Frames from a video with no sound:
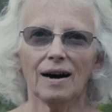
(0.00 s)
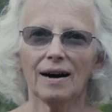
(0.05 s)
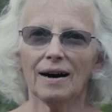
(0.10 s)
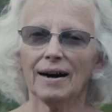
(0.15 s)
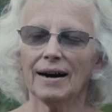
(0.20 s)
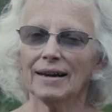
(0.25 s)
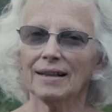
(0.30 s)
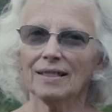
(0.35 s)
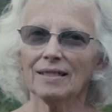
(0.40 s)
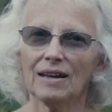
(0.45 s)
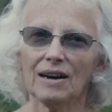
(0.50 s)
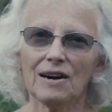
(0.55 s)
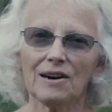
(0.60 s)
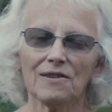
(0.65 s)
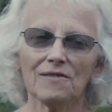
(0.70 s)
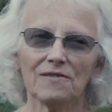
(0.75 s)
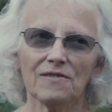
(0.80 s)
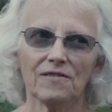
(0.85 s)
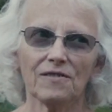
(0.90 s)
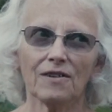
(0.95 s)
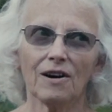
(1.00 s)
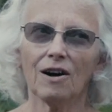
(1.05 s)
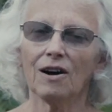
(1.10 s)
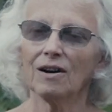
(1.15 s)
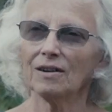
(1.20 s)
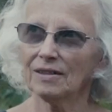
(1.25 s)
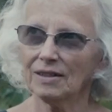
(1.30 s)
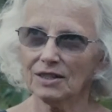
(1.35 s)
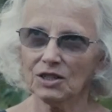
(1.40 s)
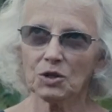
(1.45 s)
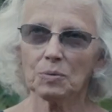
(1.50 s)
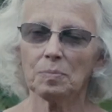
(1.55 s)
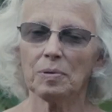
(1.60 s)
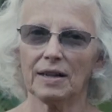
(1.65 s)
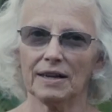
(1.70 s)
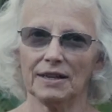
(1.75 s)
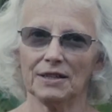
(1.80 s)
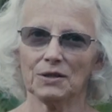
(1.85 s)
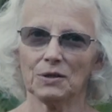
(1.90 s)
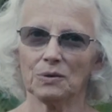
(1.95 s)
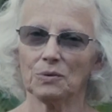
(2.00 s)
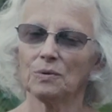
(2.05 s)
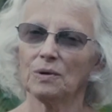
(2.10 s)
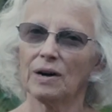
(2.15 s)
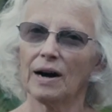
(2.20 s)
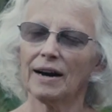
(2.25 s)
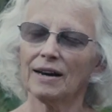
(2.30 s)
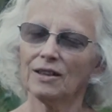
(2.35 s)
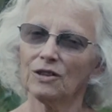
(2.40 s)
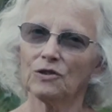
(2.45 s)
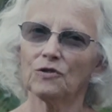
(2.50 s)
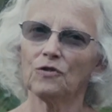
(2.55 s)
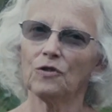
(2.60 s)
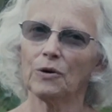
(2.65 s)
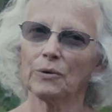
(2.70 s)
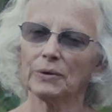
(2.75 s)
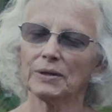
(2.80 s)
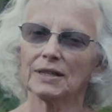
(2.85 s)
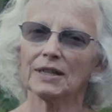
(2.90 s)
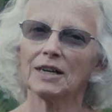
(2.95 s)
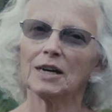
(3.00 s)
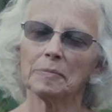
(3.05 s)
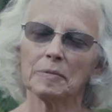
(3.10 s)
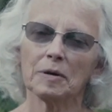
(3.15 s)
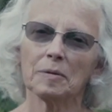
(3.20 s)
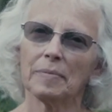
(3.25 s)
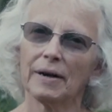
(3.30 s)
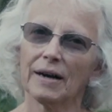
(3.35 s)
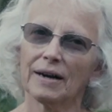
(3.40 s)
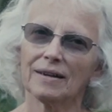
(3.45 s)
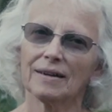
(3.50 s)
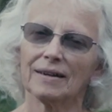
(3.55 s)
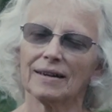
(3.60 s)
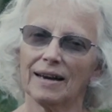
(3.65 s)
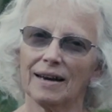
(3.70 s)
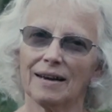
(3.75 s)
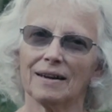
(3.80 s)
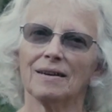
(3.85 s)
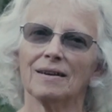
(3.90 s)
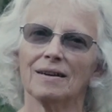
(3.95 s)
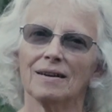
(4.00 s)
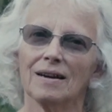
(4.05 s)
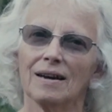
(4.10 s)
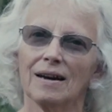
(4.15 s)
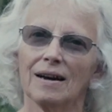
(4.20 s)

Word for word: I love this place. I look forward to coming back again.